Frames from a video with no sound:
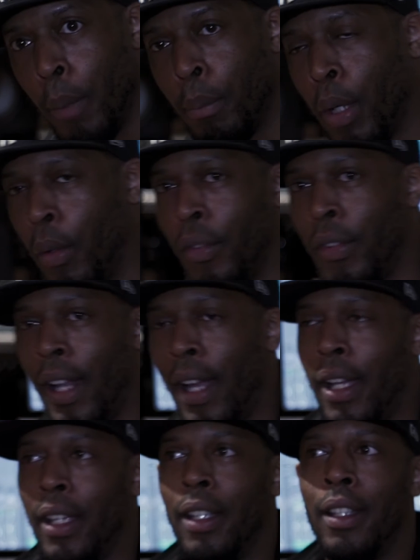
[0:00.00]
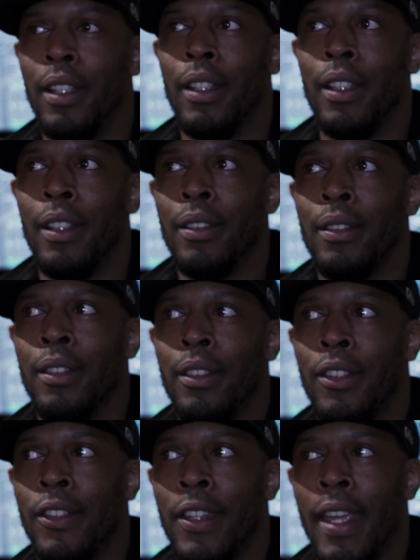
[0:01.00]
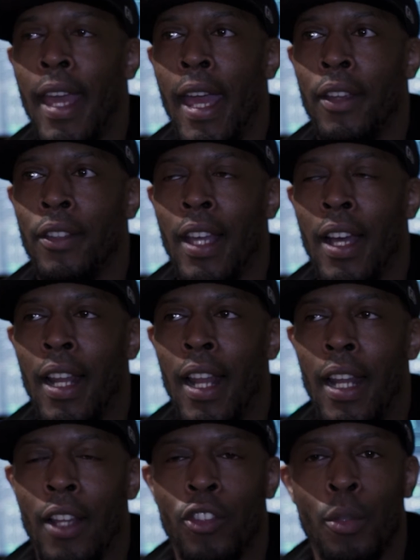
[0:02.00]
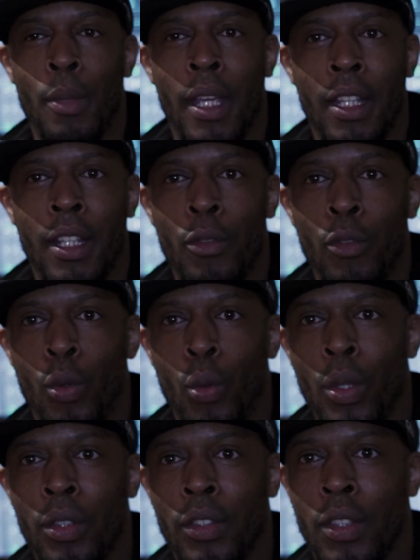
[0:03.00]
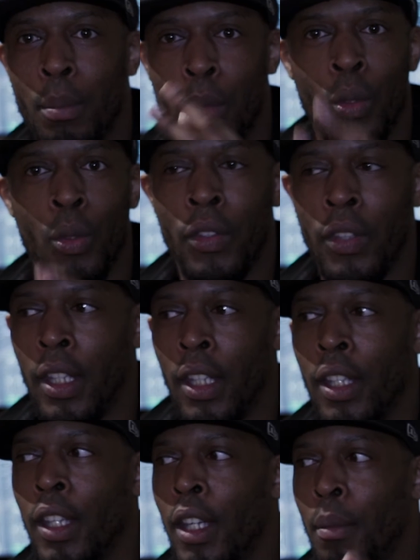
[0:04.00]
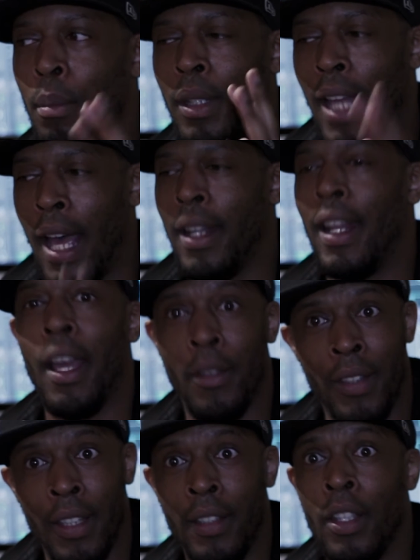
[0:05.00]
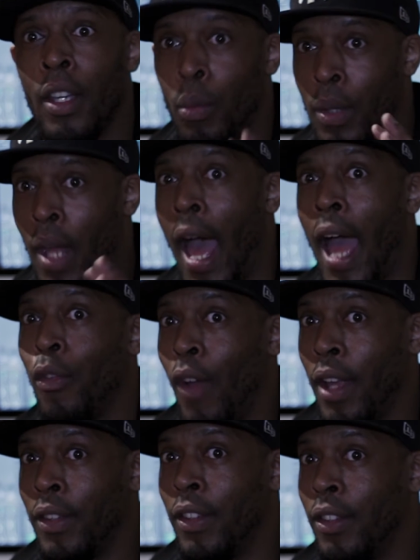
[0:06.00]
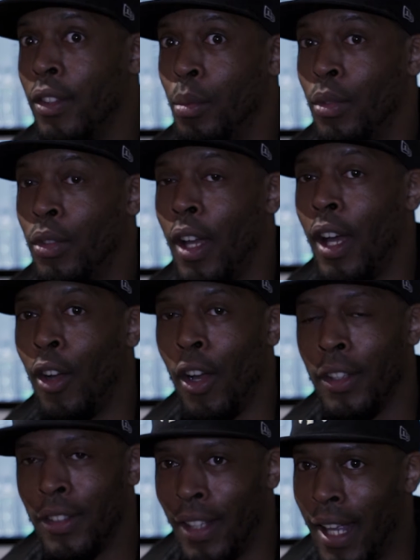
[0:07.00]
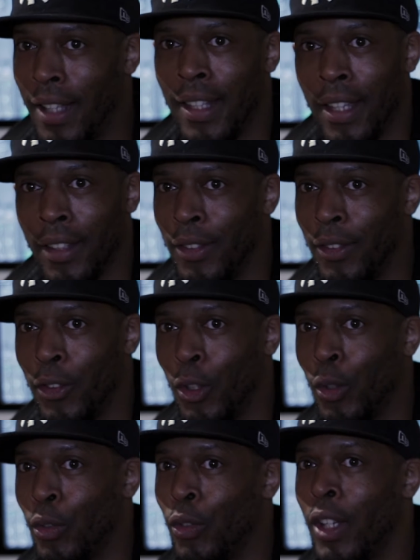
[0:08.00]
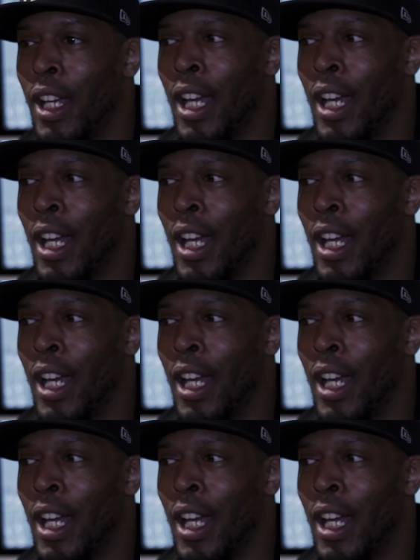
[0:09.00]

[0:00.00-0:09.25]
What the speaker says: But it was like, so yeah, it's kind of like that Jamaican influence, the music. My dad, like I said, the hi-fi system, so I got into like decks and stuff.